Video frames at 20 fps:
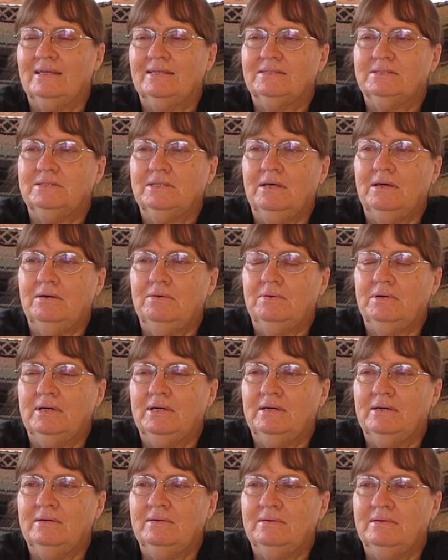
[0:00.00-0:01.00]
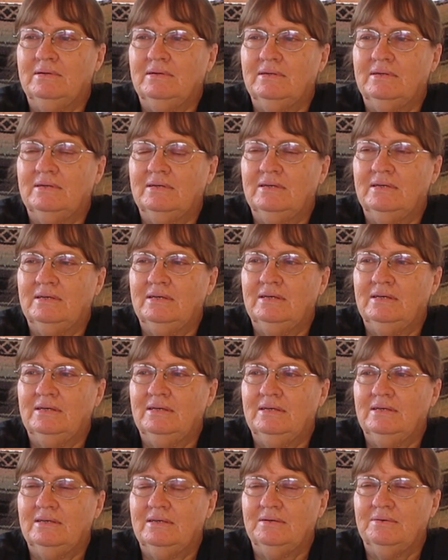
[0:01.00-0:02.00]
So uh,
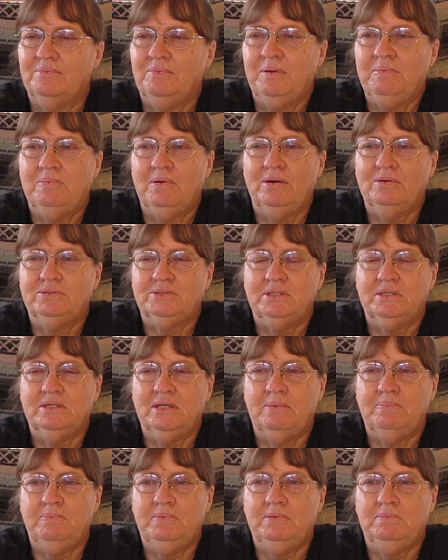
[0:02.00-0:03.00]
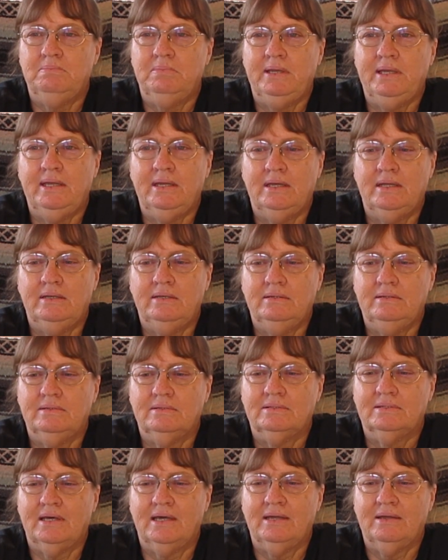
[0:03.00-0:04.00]
we both sit up in bed
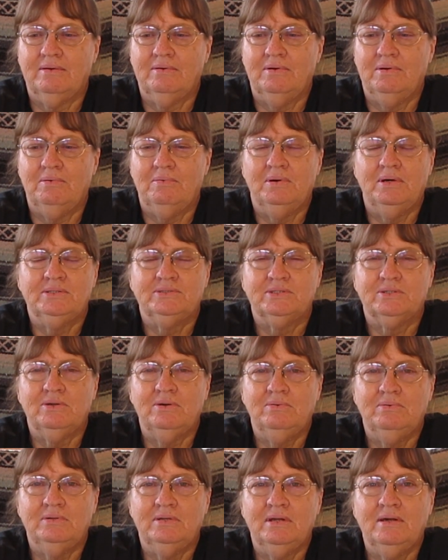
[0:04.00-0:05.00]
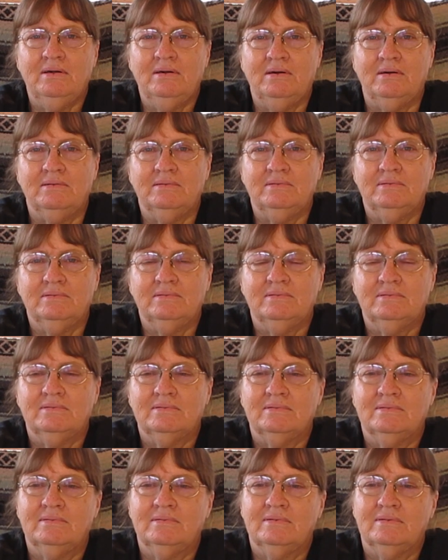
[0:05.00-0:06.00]
like, well, what's going on?
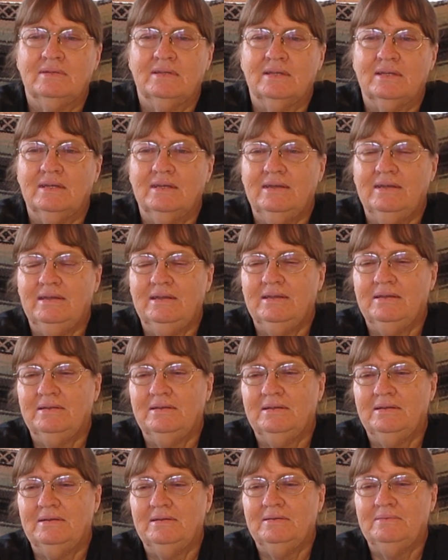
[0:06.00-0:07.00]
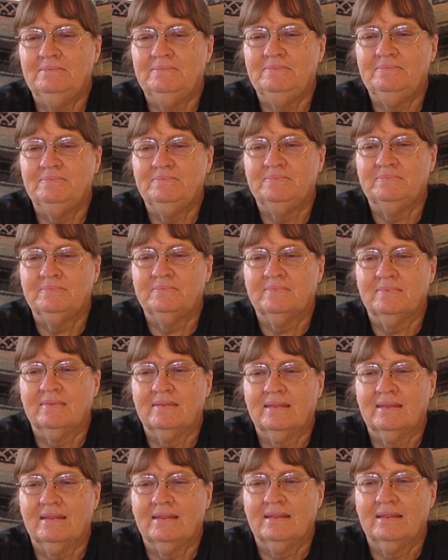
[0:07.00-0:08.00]
And uh,
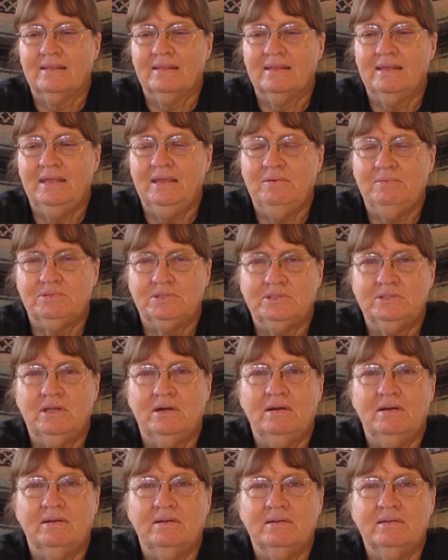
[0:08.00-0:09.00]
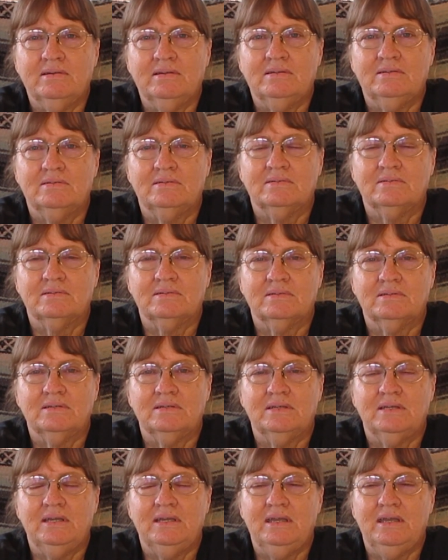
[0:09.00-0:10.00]
it was dark.
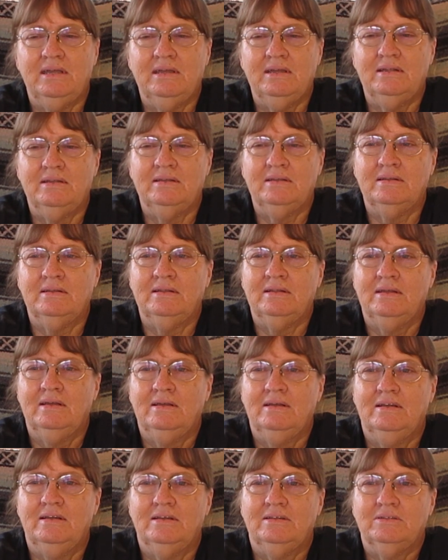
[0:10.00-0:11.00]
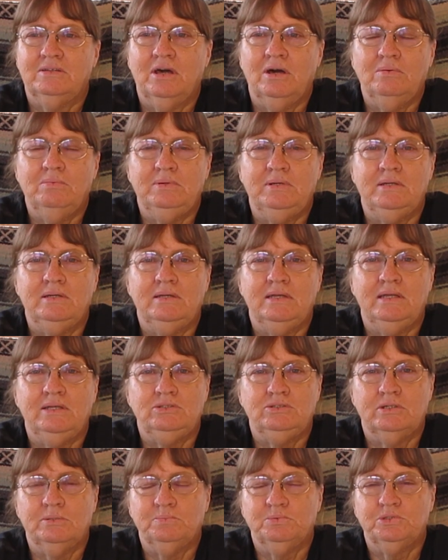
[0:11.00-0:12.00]
And Toby, he
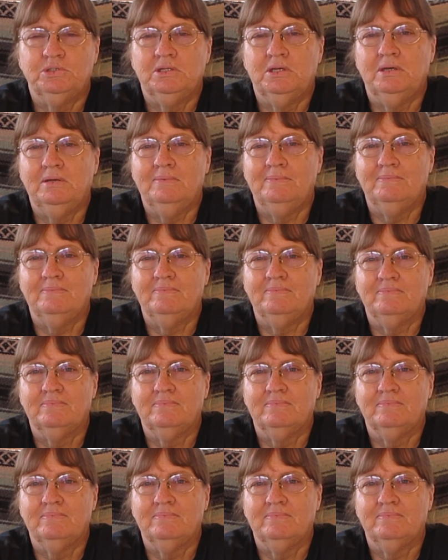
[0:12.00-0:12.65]
jumps up